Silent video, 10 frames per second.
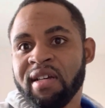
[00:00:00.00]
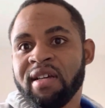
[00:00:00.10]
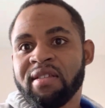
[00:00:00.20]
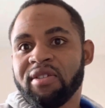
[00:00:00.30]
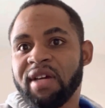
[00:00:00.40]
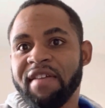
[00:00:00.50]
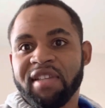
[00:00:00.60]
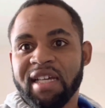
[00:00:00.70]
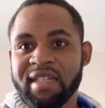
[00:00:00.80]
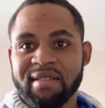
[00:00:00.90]
So
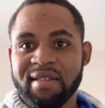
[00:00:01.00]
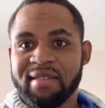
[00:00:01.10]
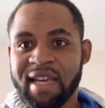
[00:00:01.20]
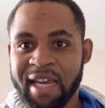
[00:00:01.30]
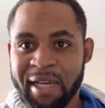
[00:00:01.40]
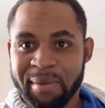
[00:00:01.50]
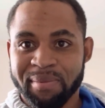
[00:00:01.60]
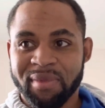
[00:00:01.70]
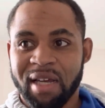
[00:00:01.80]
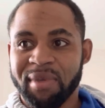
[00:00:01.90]
everything is the
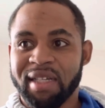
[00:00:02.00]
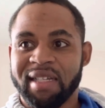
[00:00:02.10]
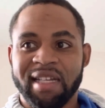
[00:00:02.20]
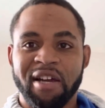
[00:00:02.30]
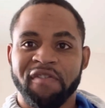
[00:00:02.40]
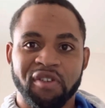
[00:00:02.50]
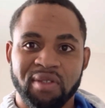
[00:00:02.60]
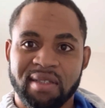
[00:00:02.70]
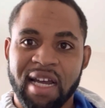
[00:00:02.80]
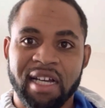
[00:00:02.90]
same. I mean, air filter
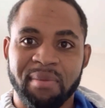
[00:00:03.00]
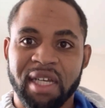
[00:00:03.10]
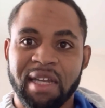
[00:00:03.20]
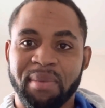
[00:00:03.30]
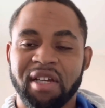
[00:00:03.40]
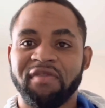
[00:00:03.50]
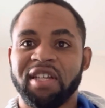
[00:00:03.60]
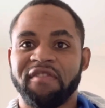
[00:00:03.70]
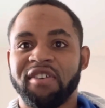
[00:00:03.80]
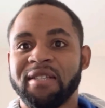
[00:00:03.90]
is not going to make that big of a
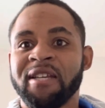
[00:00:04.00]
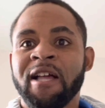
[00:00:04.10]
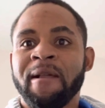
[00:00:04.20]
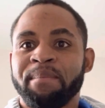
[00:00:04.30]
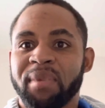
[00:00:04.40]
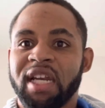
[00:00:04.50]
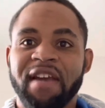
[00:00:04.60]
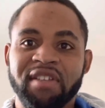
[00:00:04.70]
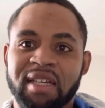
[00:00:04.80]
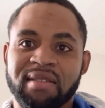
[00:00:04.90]
difference, but
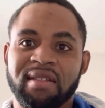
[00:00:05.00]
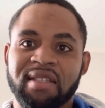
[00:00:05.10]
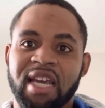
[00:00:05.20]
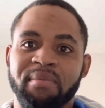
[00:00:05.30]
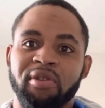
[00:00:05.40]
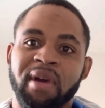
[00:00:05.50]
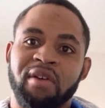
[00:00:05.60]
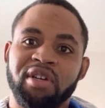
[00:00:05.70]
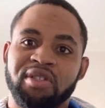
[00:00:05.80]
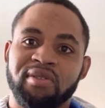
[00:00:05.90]
everything is the same on my
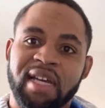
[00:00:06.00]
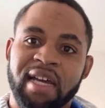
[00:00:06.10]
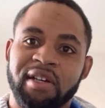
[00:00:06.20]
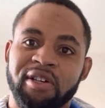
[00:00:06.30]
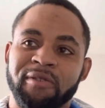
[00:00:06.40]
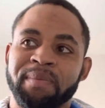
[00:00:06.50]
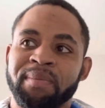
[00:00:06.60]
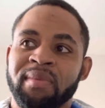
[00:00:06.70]
original dyno.